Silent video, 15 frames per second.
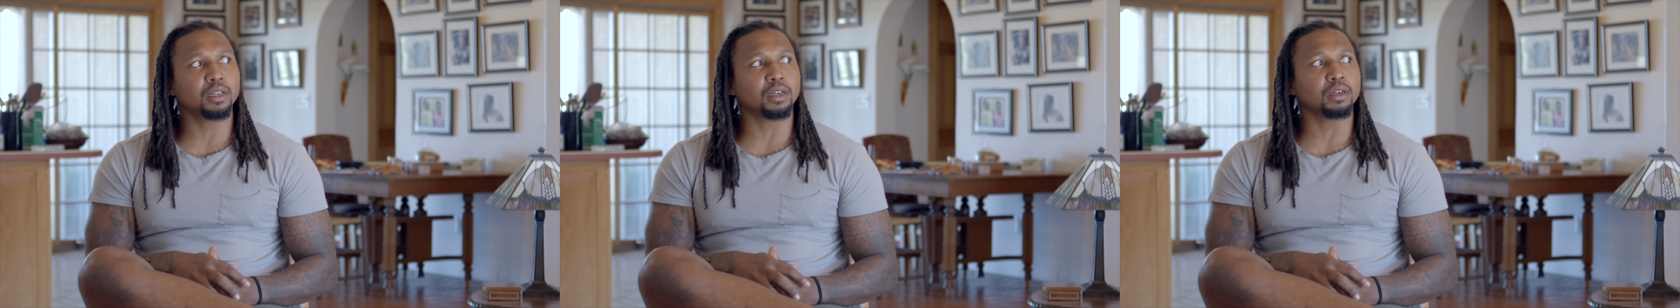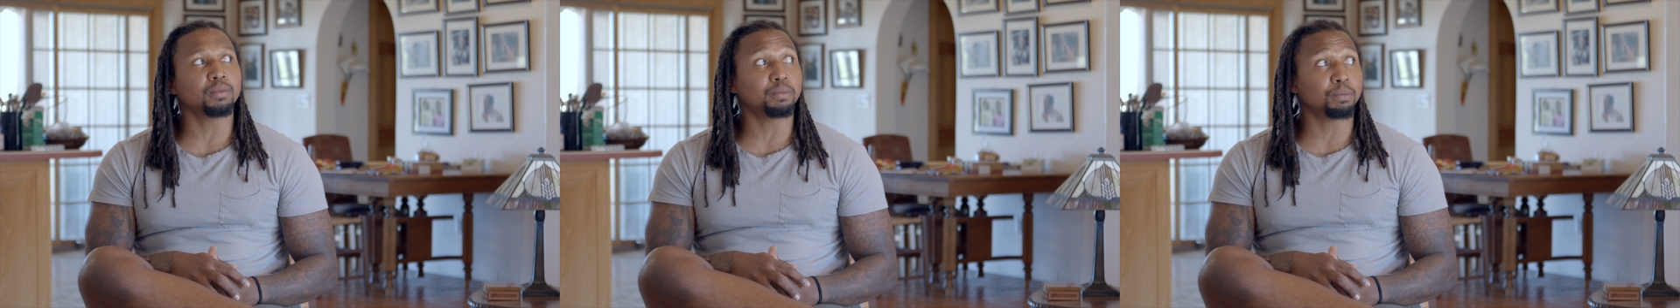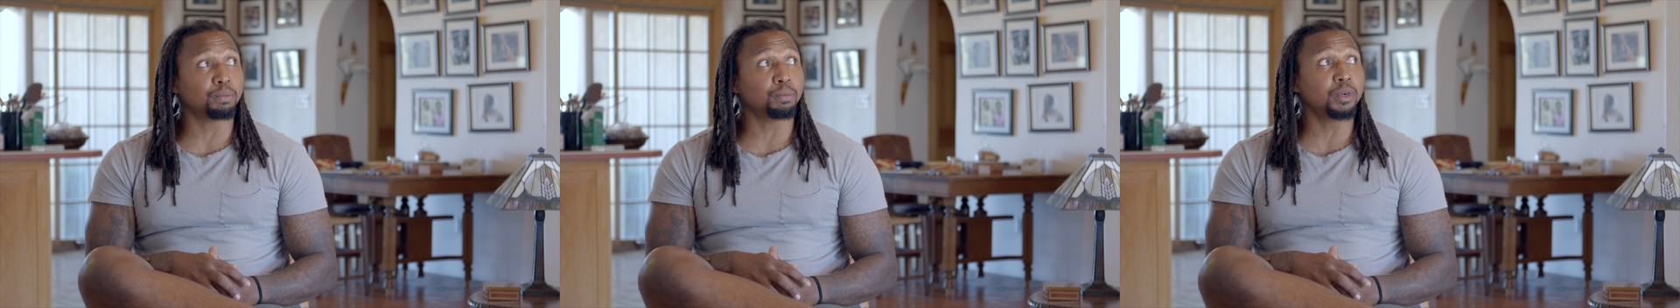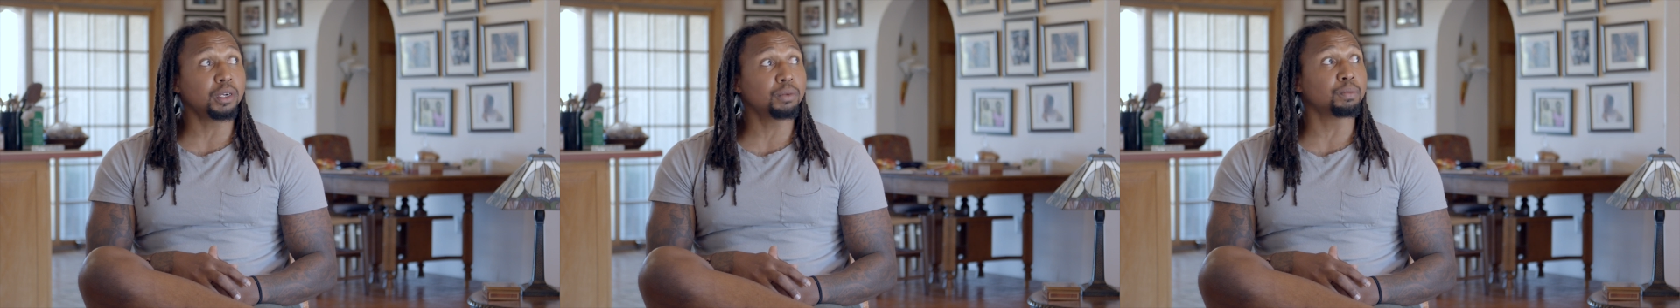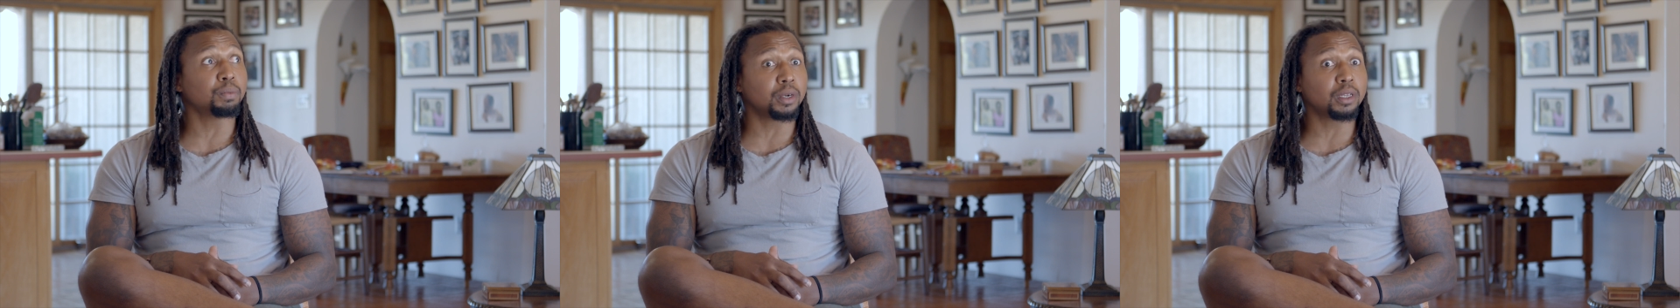Like, we
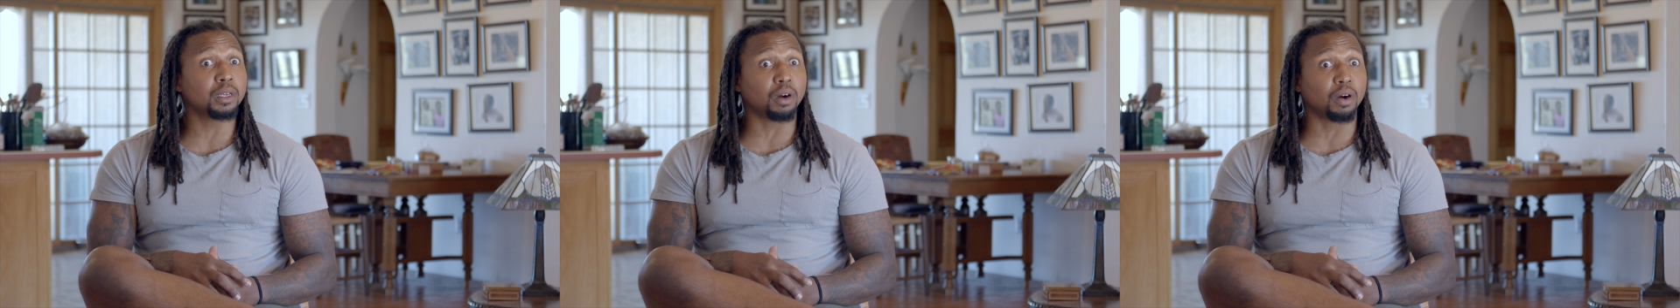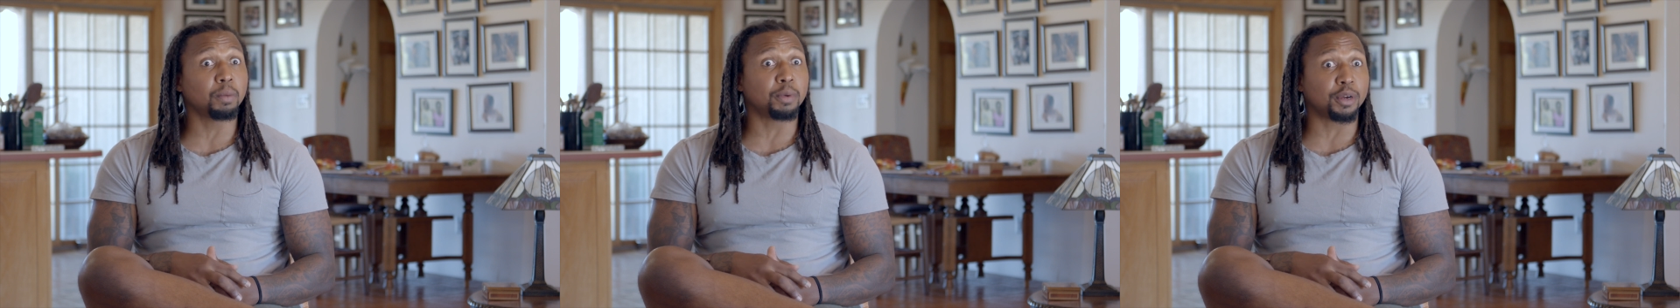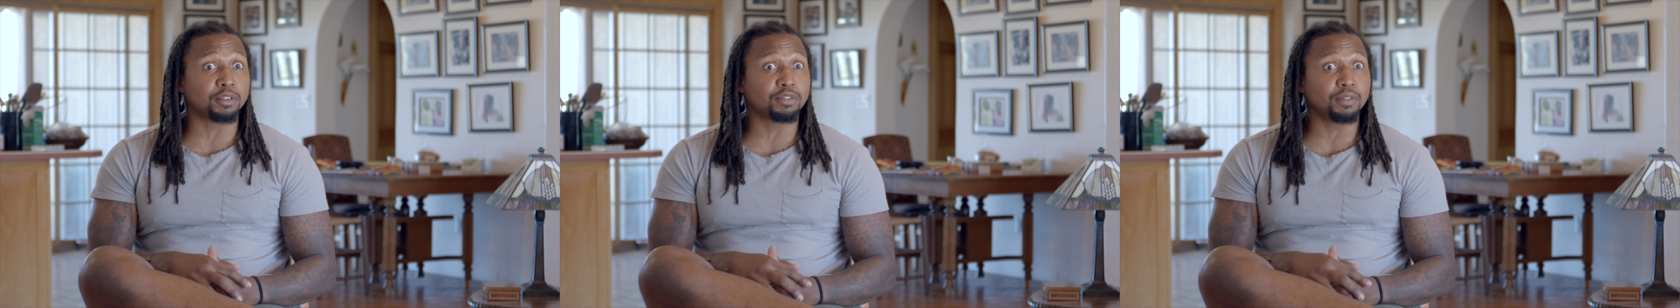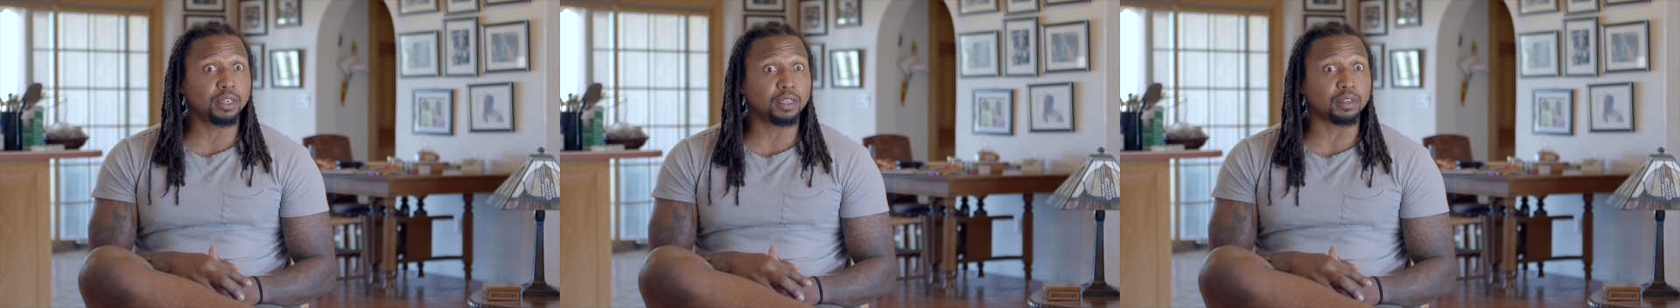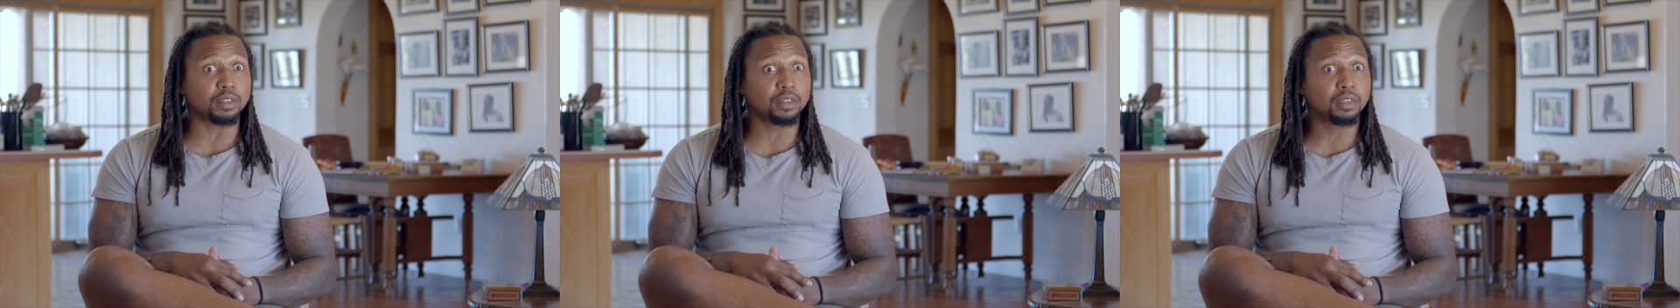really are best
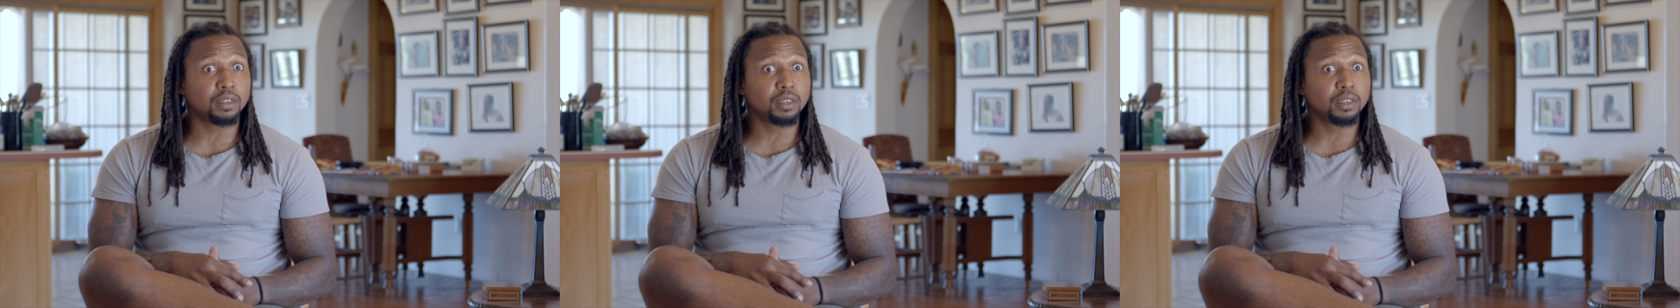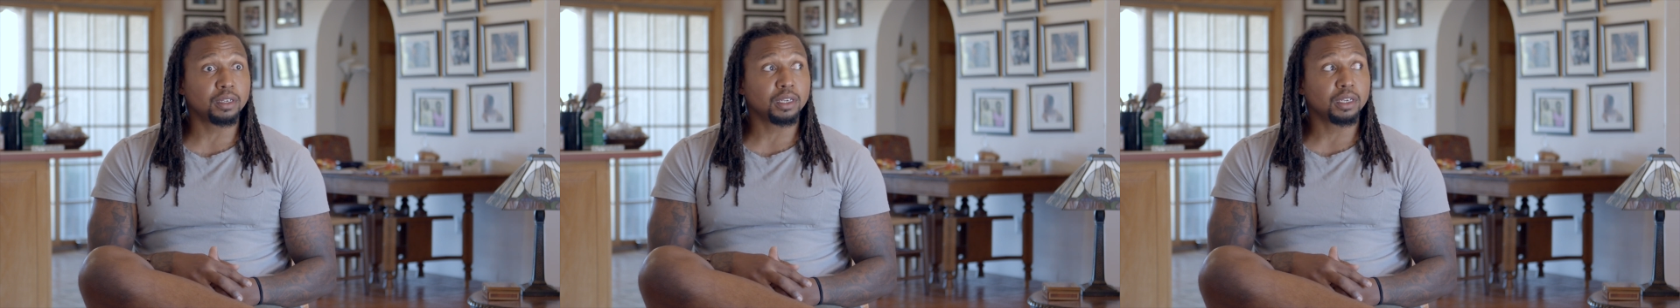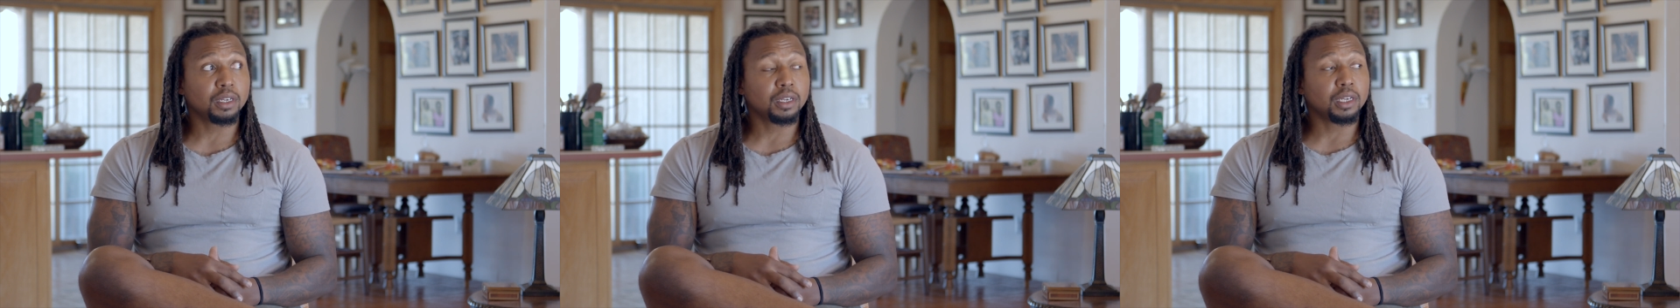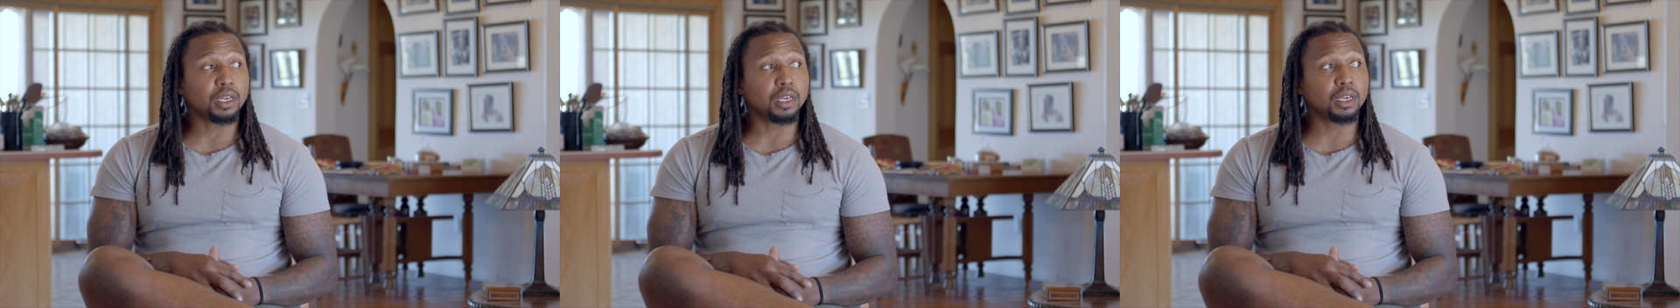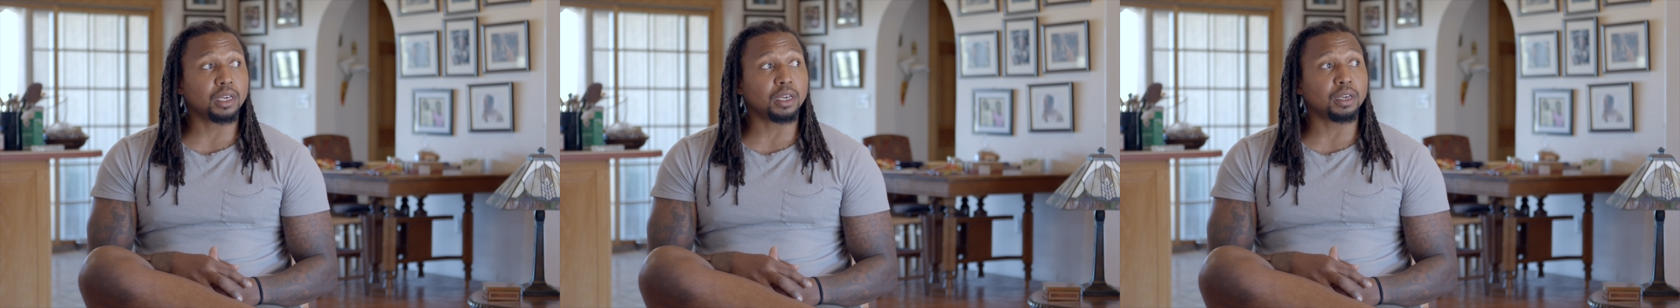friends.
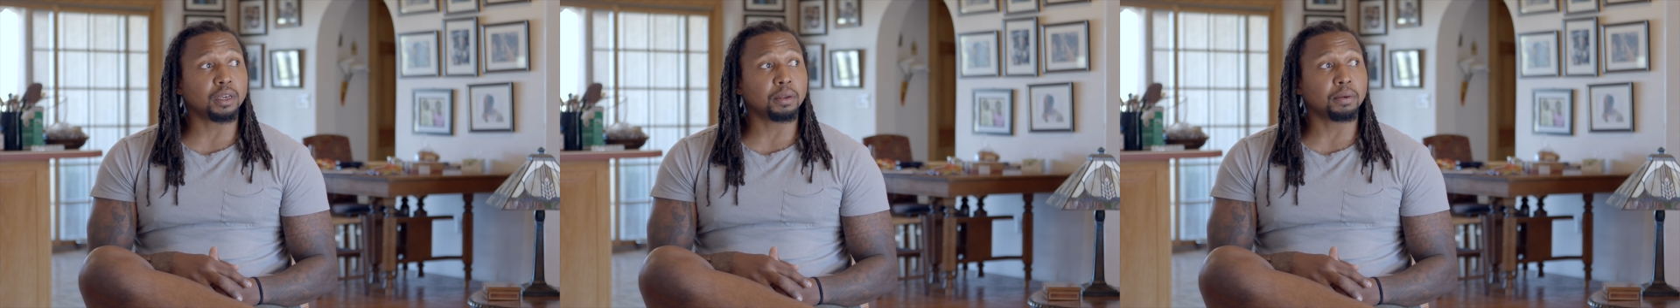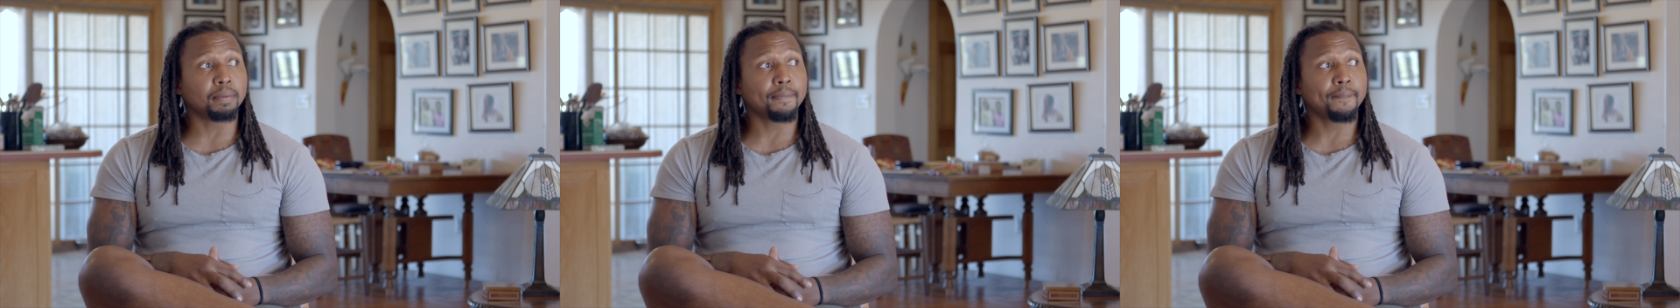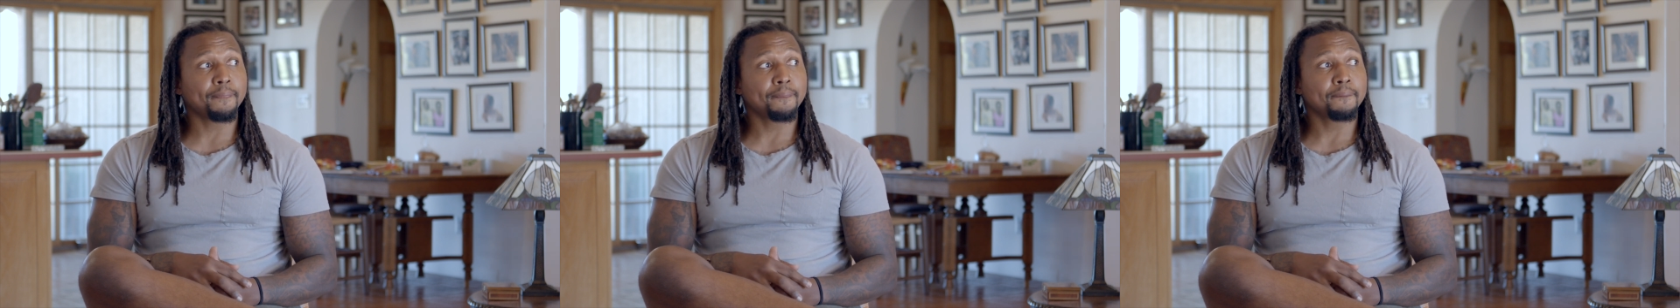And